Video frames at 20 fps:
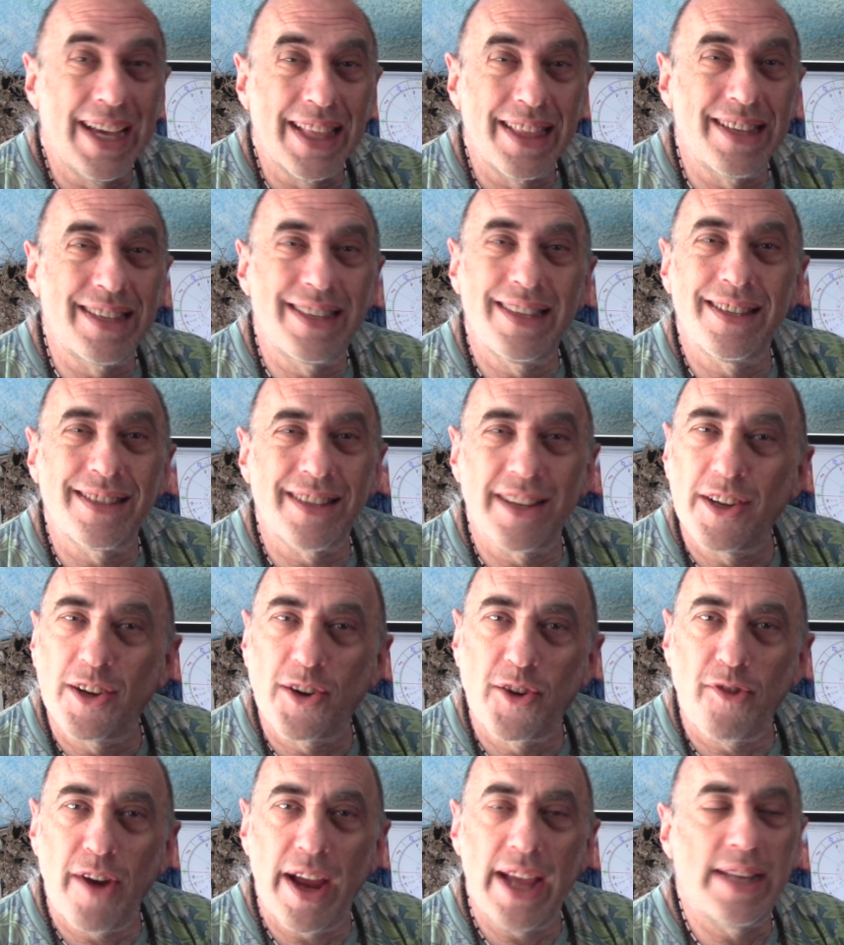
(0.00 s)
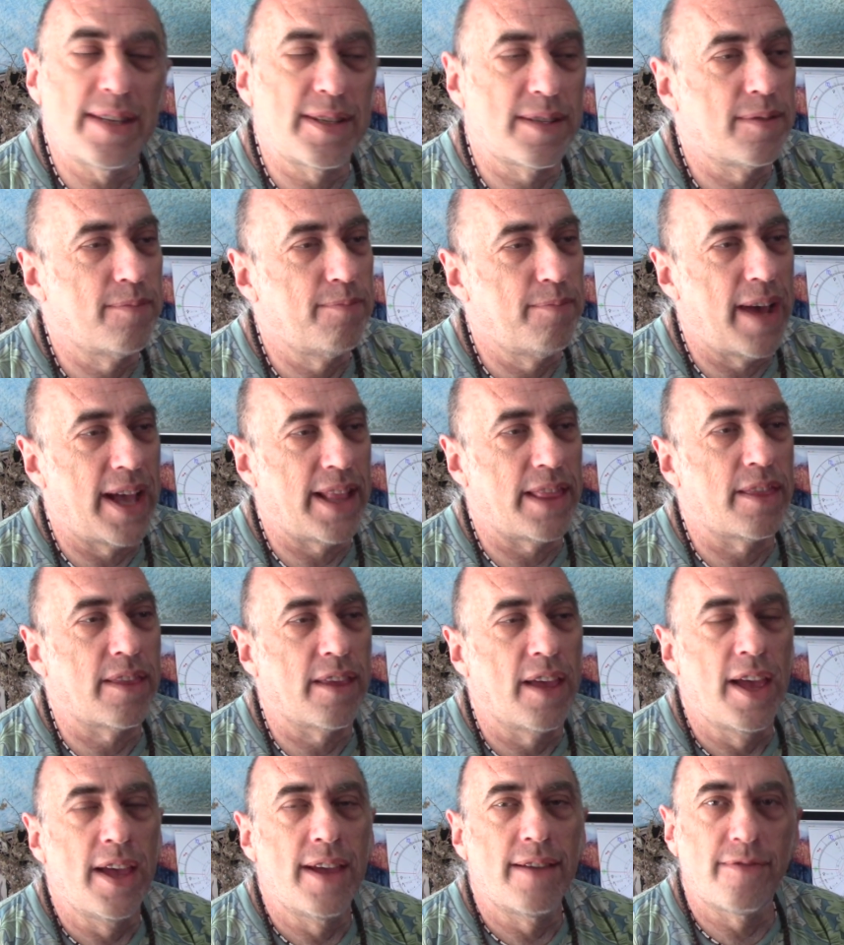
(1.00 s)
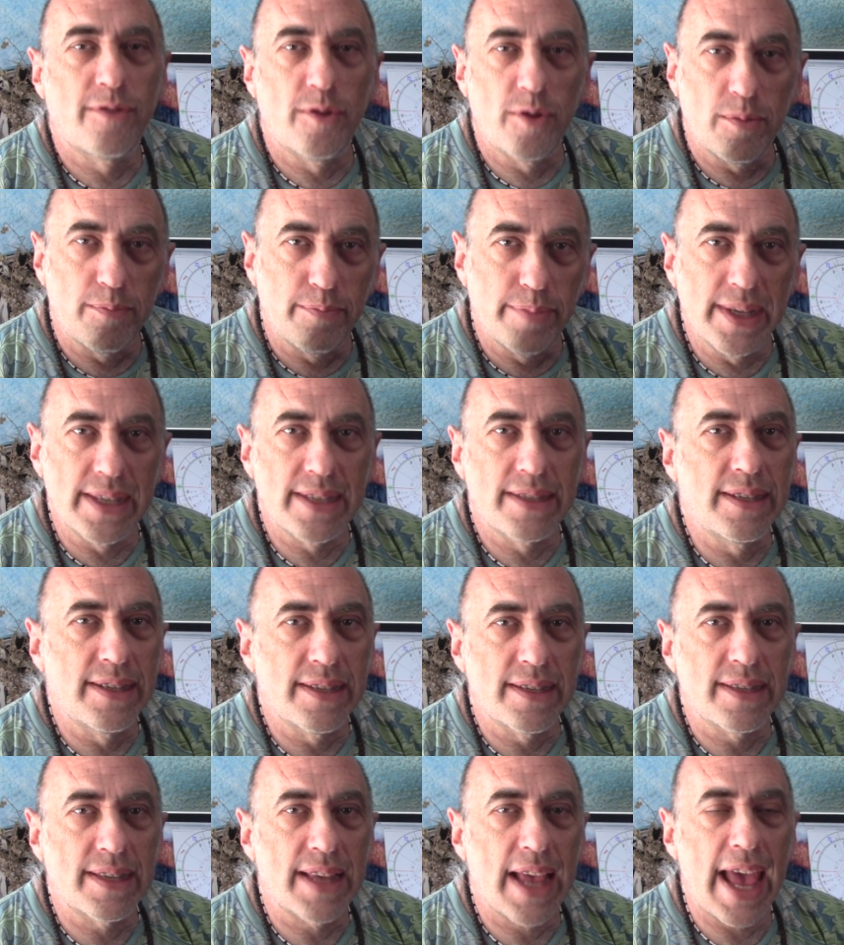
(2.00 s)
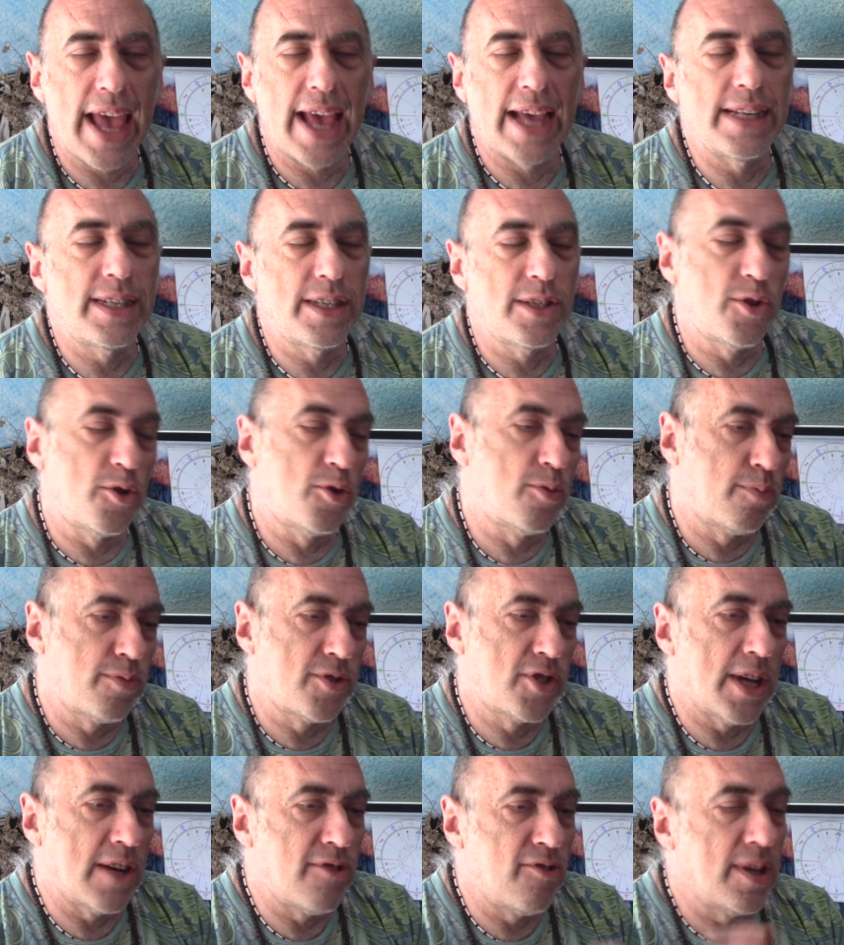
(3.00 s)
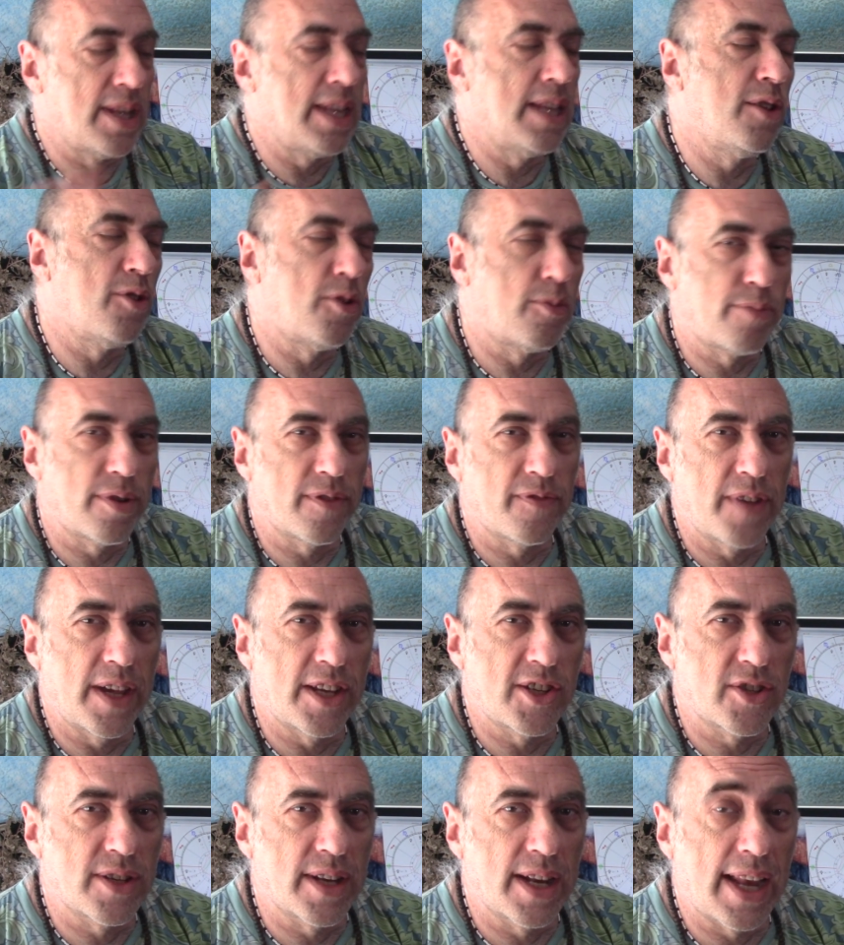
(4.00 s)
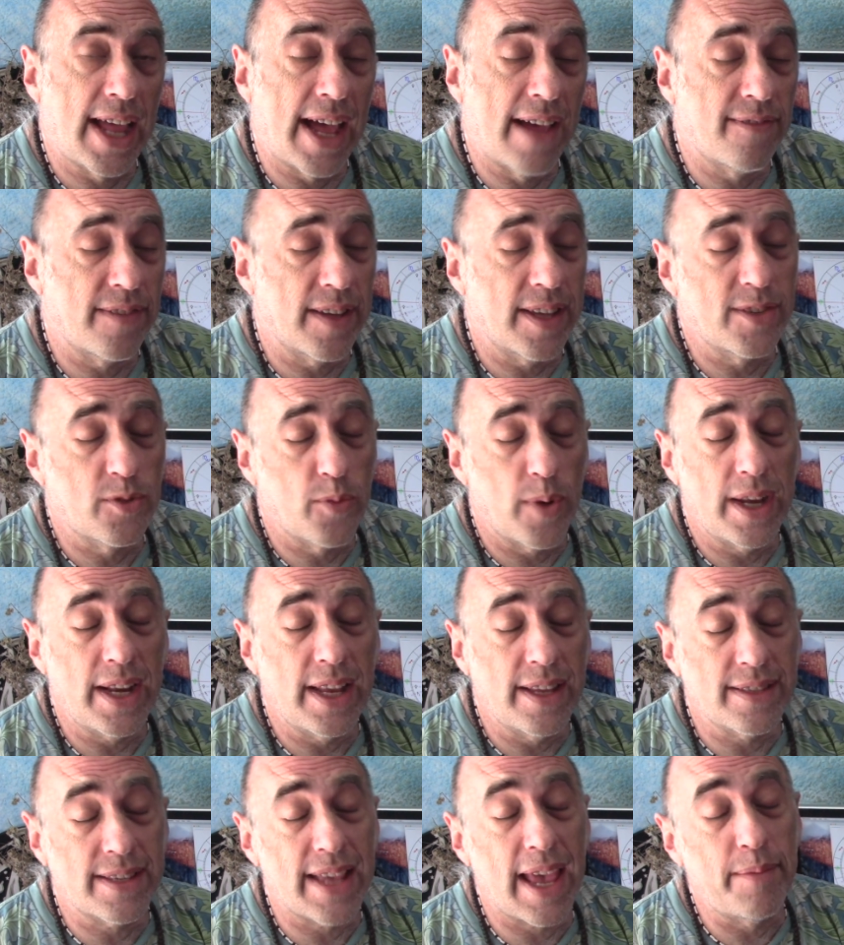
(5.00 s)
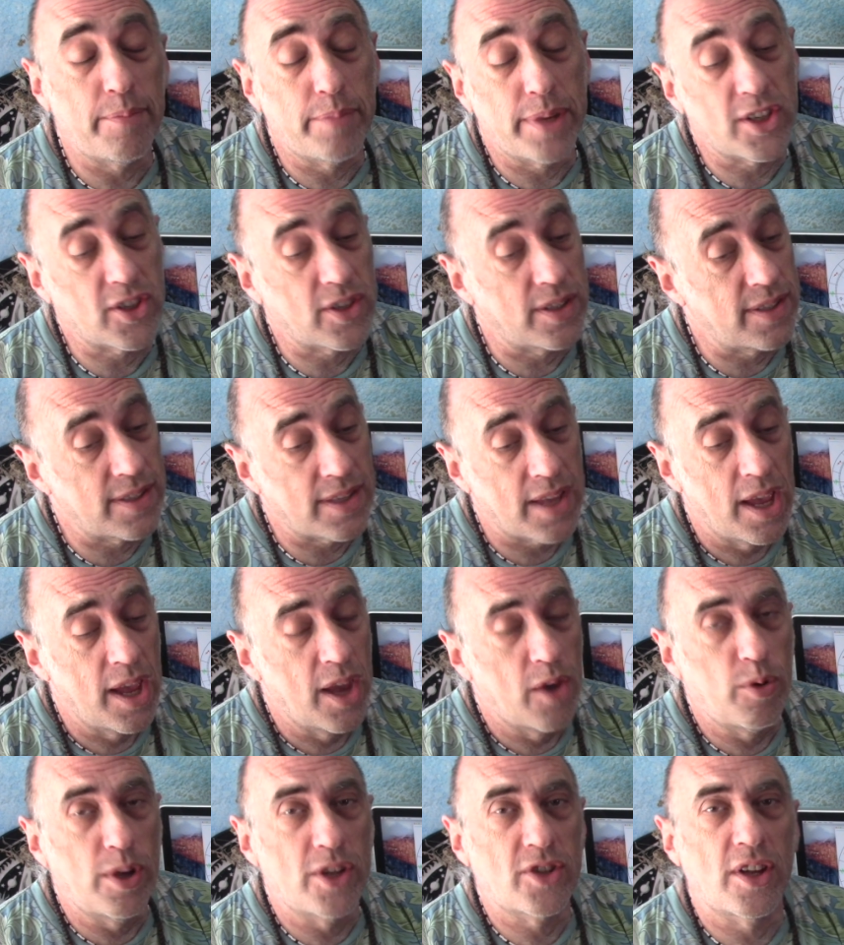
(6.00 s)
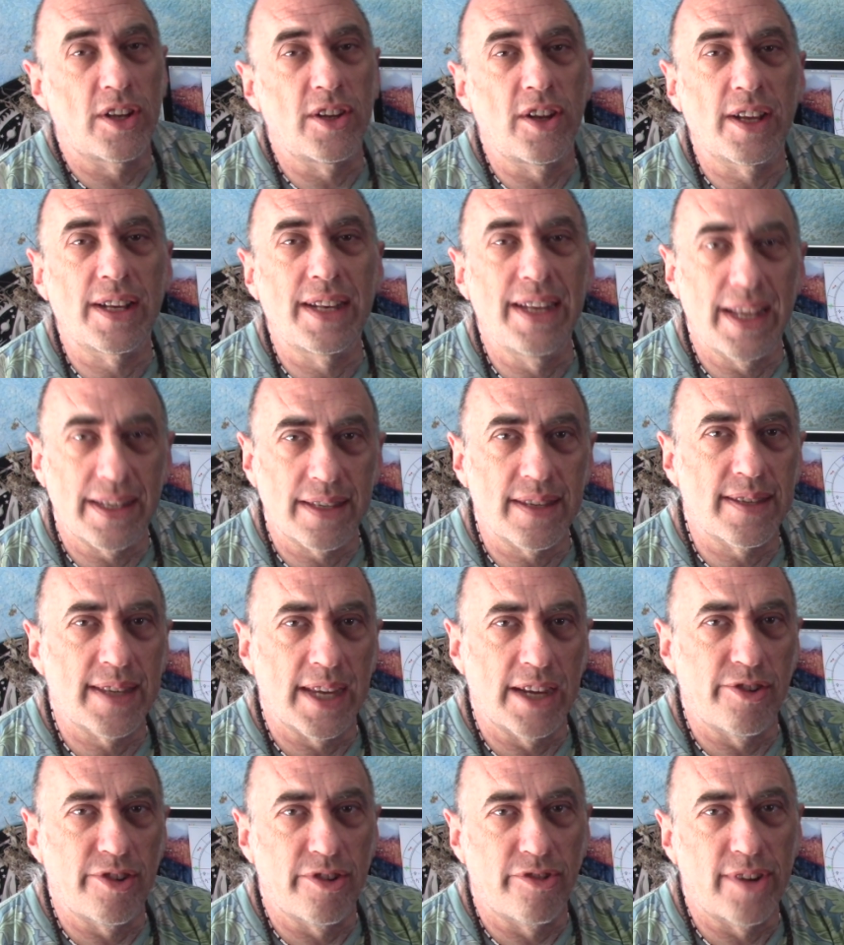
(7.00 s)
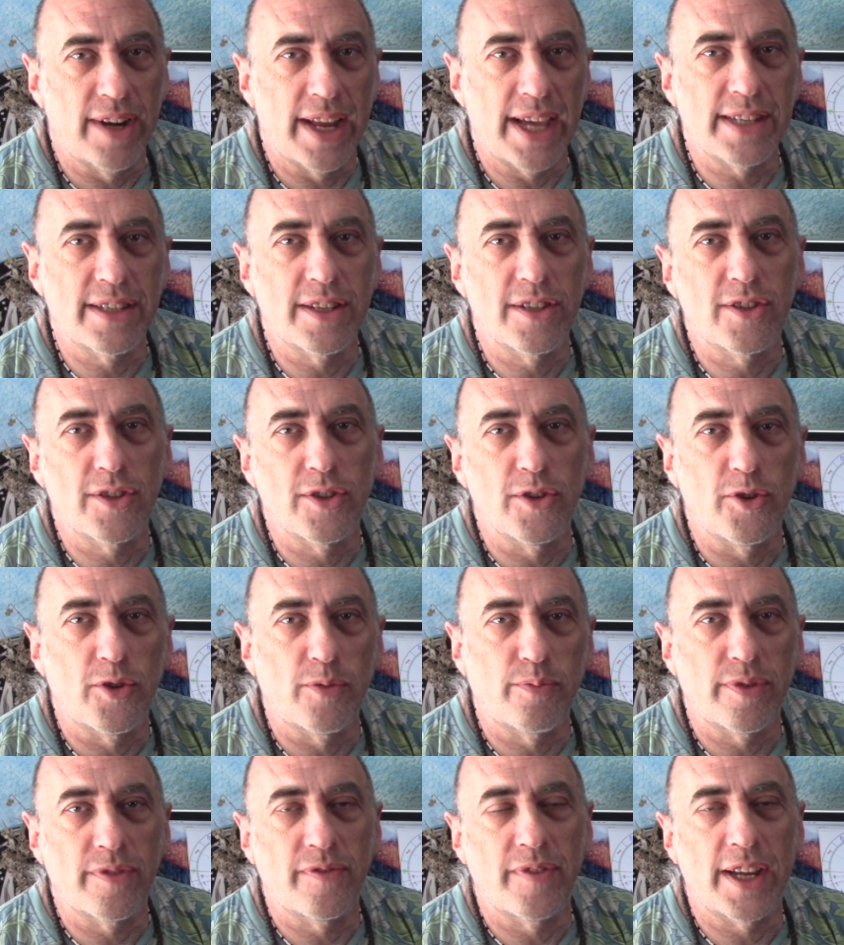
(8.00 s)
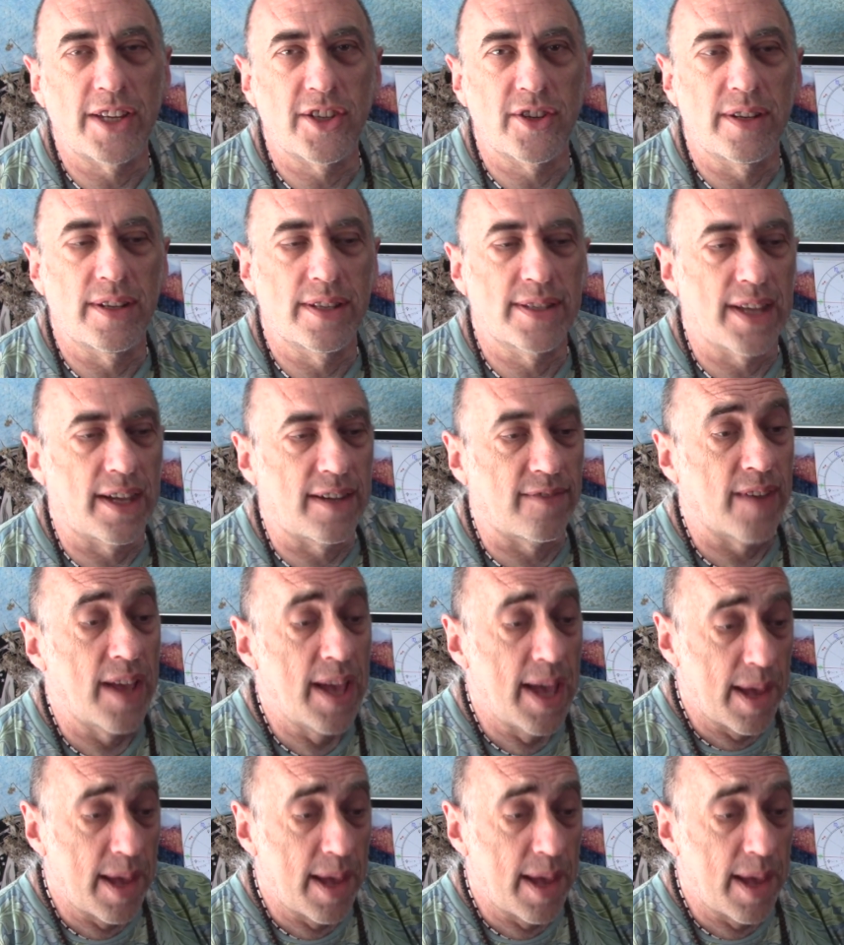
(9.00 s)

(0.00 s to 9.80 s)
This is a great month for business and generally your professional life, as well as ambitions which are not necessarily related to your professional self.